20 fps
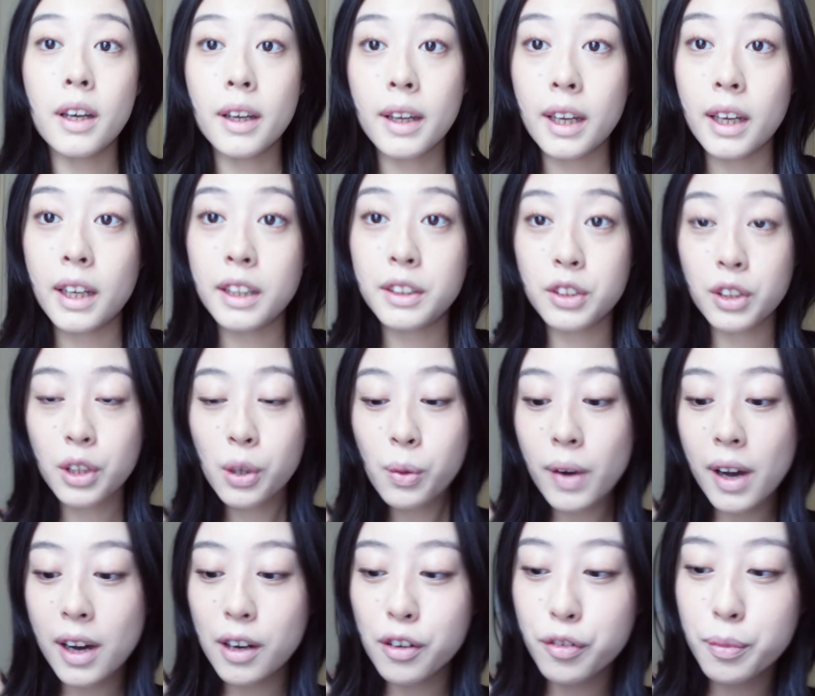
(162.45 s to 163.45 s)
Okay, it took a
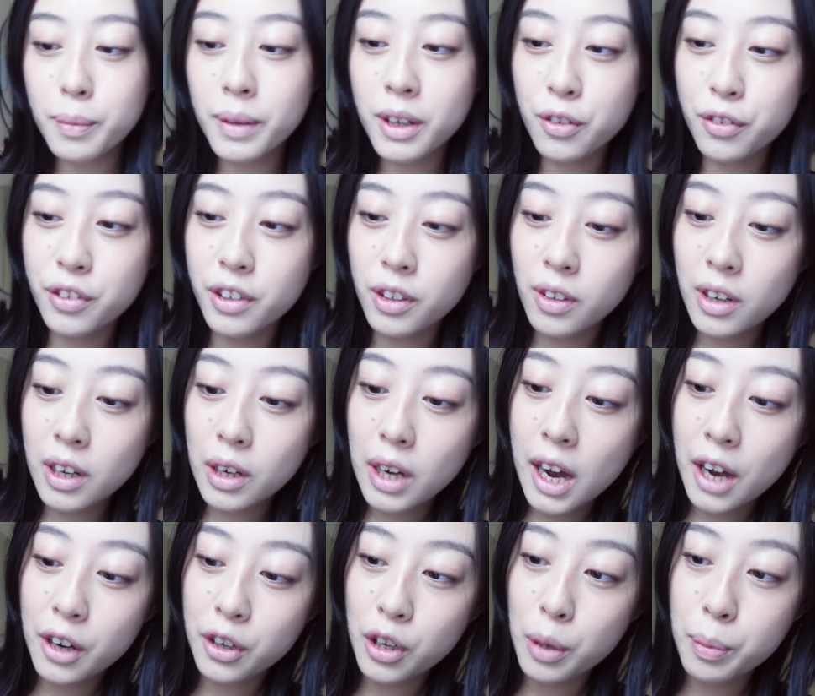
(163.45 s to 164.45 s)
while for me to figure out
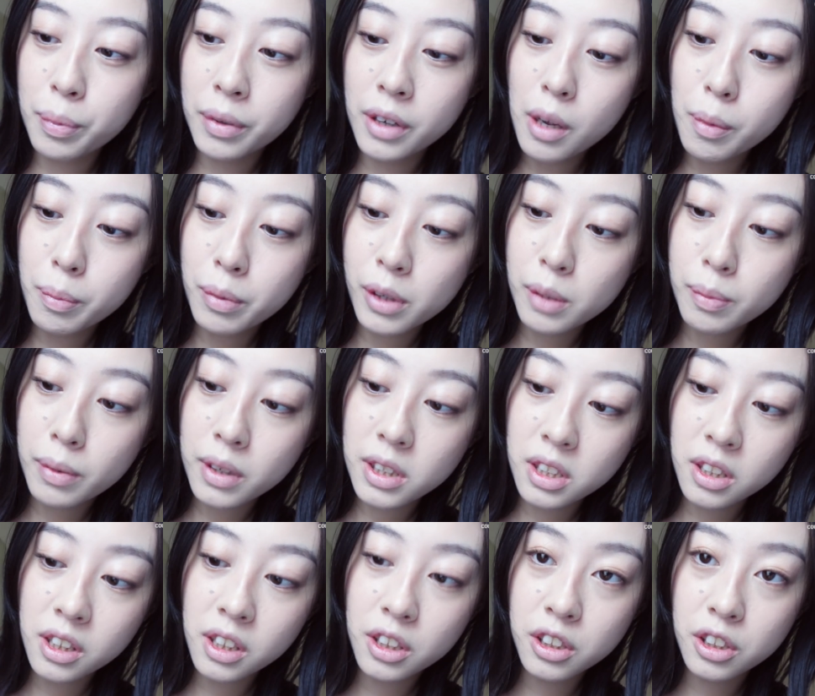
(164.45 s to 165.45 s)
how to open it, but you
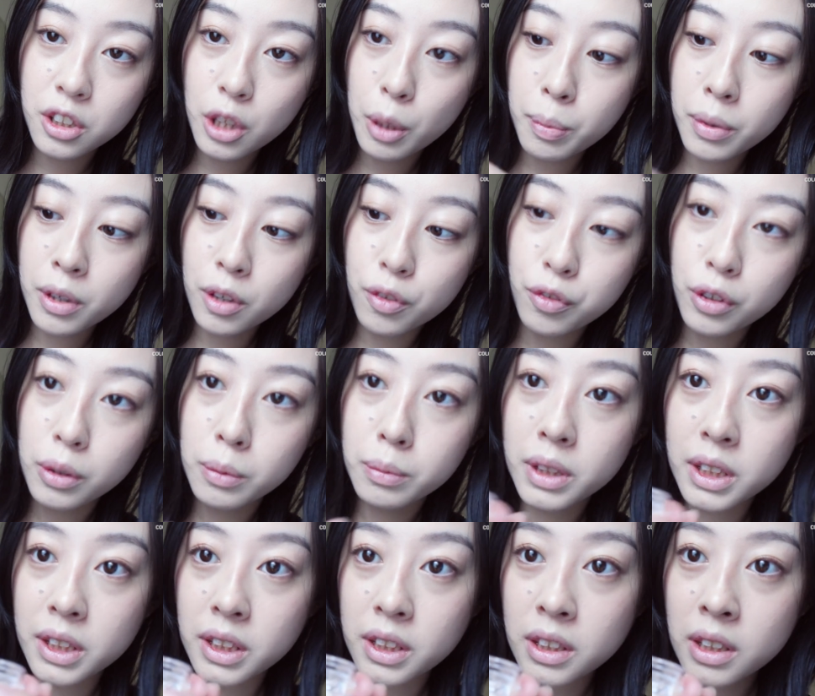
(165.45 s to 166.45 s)
basically just open it from
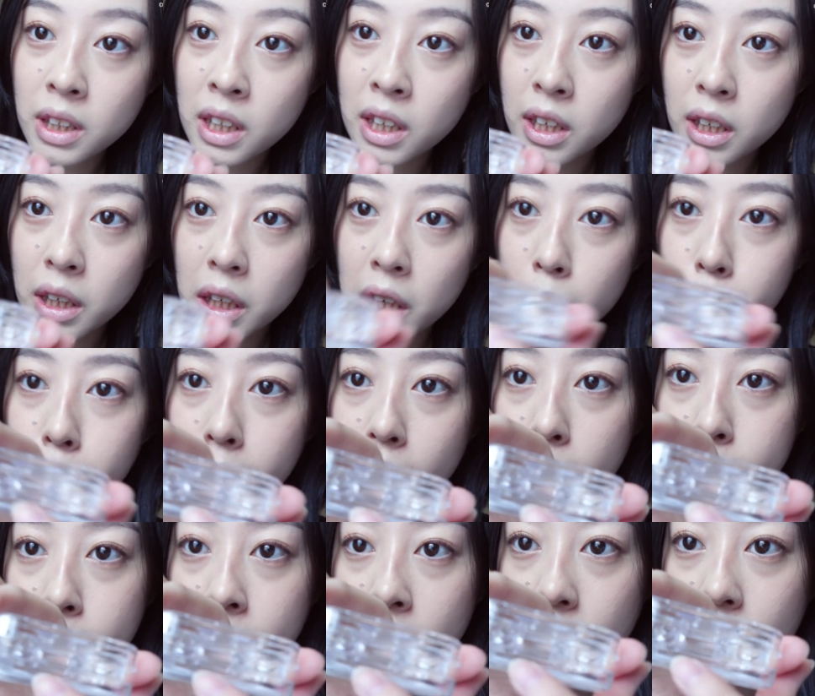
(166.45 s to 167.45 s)
this
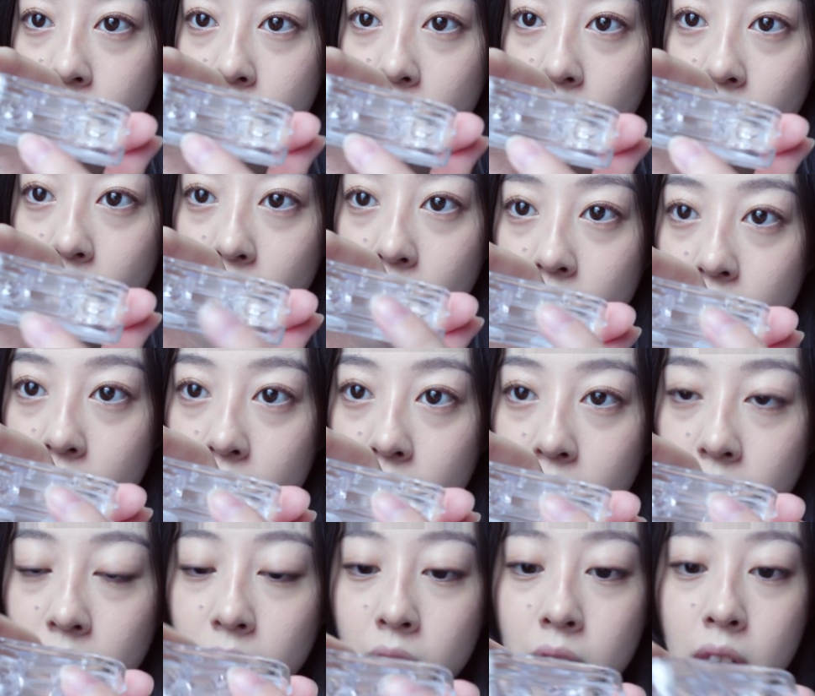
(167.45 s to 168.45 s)
compartment thing here.